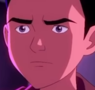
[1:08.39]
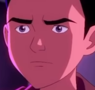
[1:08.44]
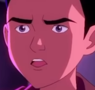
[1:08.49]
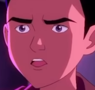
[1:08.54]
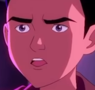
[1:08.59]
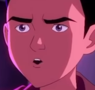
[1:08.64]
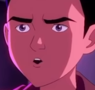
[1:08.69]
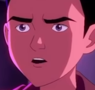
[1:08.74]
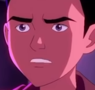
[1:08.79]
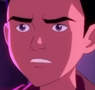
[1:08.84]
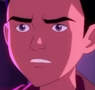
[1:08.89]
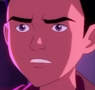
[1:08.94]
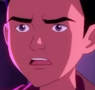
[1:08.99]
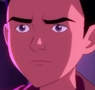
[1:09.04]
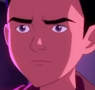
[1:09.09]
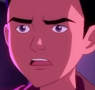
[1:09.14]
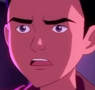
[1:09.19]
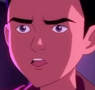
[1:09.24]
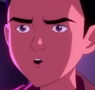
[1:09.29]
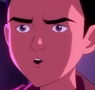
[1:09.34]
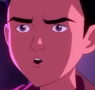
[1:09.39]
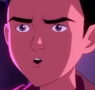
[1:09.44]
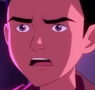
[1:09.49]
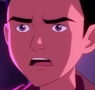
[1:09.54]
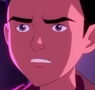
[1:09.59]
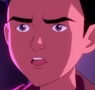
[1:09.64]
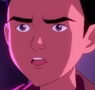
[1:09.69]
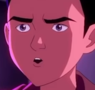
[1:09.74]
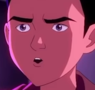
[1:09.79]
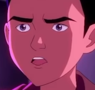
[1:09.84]
You used to be good
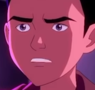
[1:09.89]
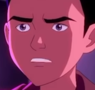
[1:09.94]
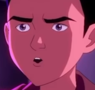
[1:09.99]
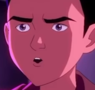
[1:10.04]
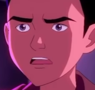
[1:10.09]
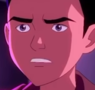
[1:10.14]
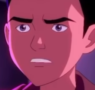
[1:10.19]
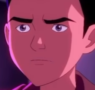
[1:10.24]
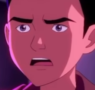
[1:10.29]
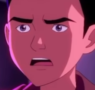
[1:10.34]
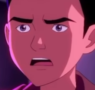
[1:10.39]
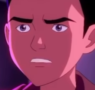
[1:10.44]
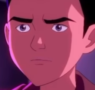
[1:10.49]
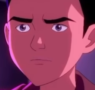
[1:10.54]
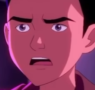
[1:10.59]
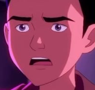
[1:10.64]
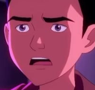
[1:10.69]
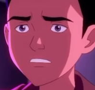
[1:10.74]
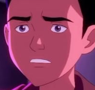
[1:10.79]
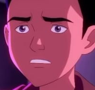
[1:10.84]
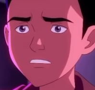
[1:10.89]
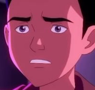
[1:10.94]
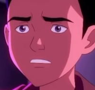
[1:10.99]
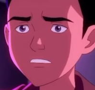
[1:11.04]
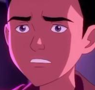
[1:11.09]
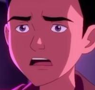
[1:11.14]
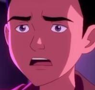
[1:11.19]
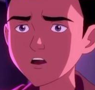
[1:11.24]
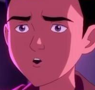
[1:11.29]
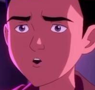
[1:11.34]
when you worked with Batman.
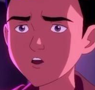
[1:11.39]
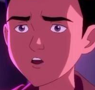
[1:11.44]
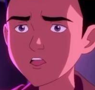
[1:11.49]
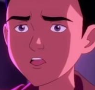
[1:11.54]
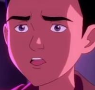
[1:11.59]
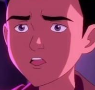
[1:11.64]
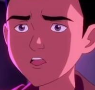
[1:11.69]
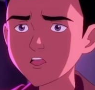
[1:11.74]
Now you're